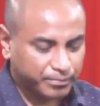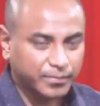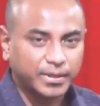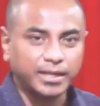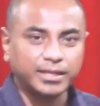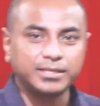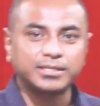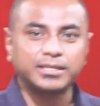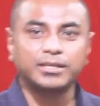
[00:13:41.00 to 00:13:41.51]

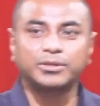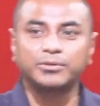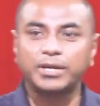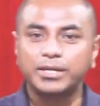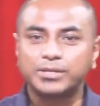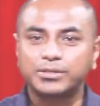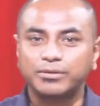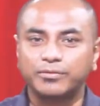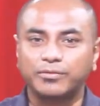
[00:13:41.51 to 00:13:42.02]
It is the
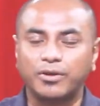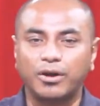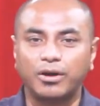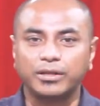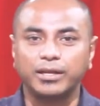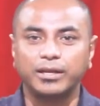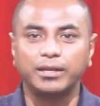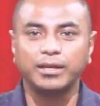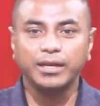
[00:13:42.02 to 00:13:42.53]
grace of
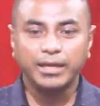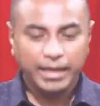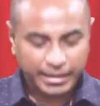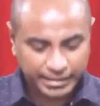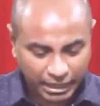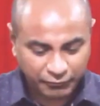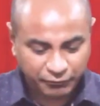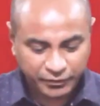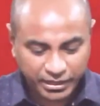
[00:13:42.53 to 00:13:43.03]
God.
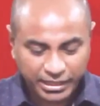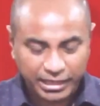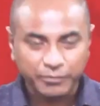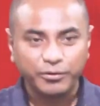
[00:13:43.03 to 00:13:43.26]
And definitely,